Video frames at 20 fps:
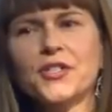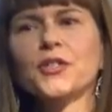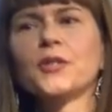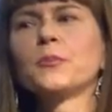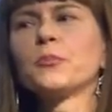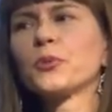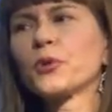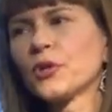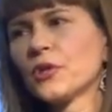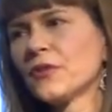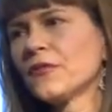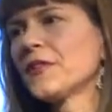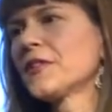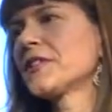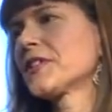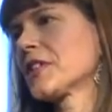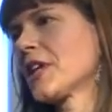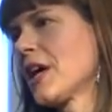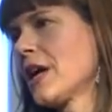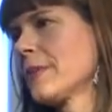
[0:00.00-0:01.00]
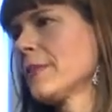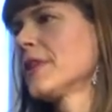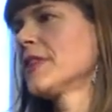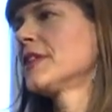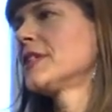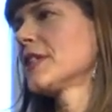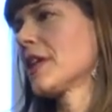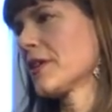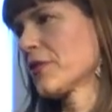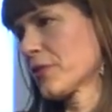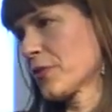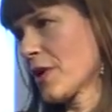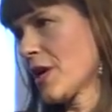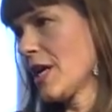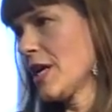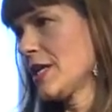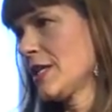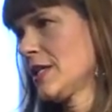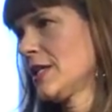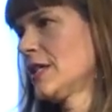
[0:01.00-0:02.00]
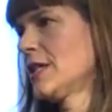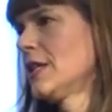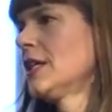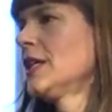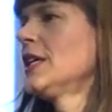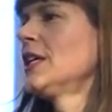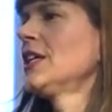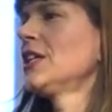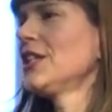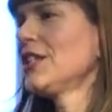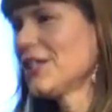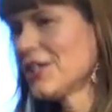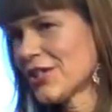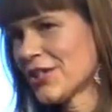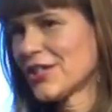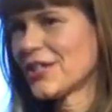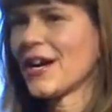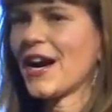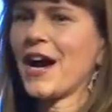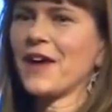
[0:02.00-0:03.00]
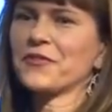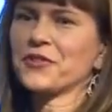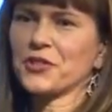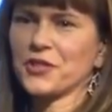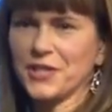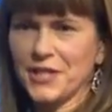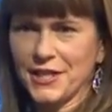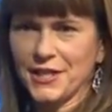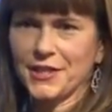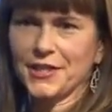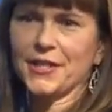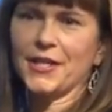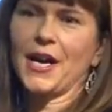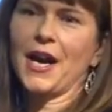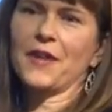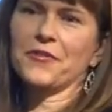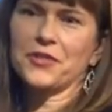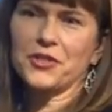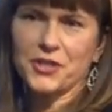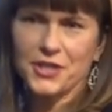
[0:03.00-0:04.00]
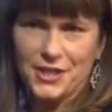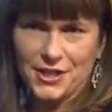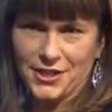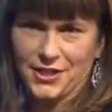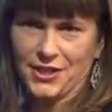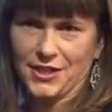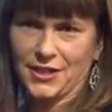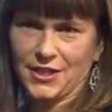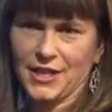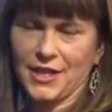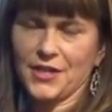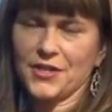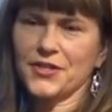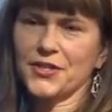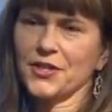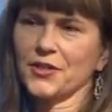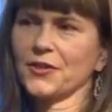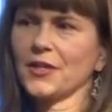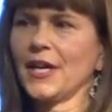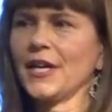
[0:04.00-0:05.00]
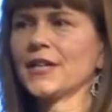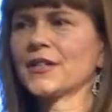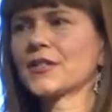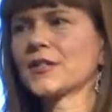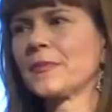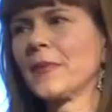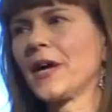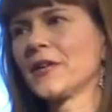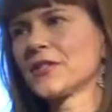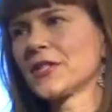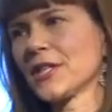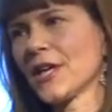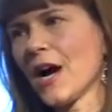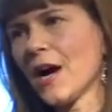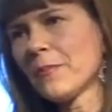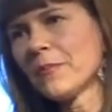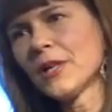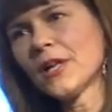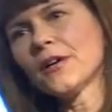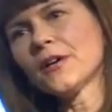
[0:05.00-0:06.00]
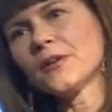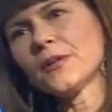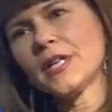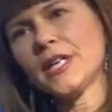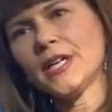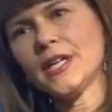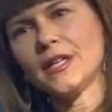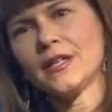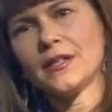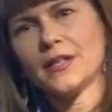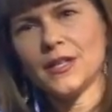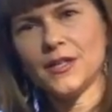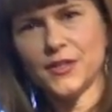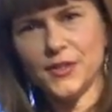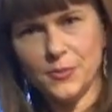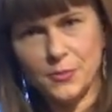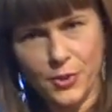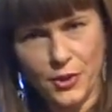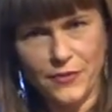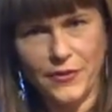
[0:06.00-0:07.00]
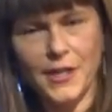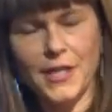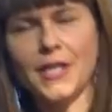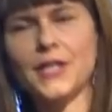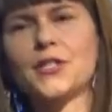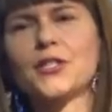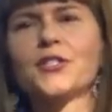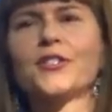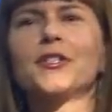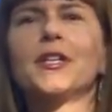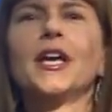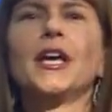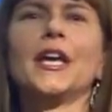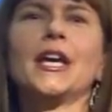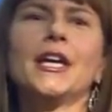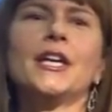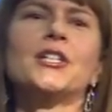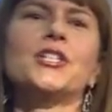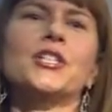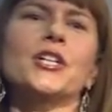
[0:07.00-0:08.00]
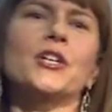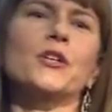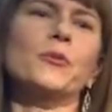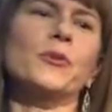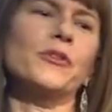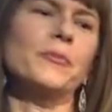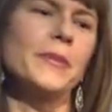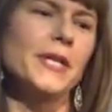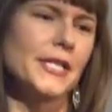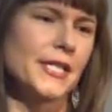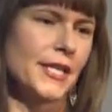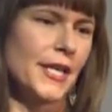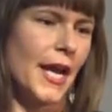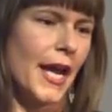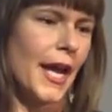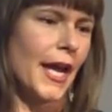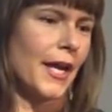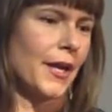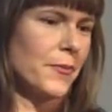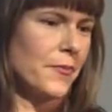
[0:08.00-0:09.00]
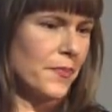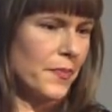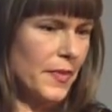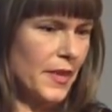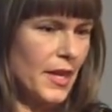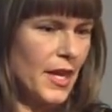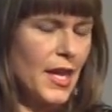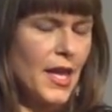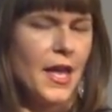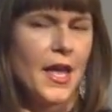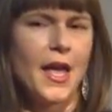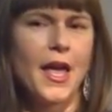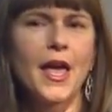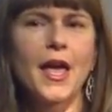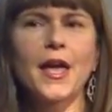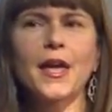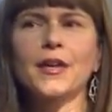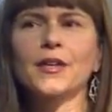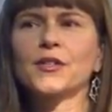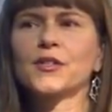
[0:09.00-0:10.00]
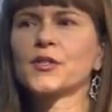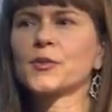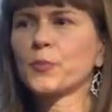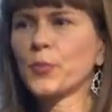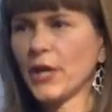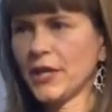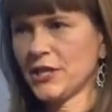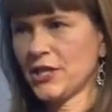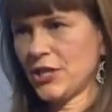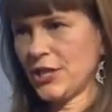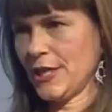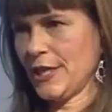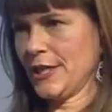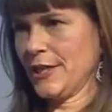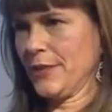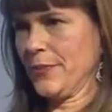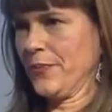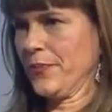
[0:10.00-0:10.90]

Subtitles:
to improve his time on the Death Ride, year after year after year. He also likes Mount Diablo. He is improving, he shared with me today a spreadsheet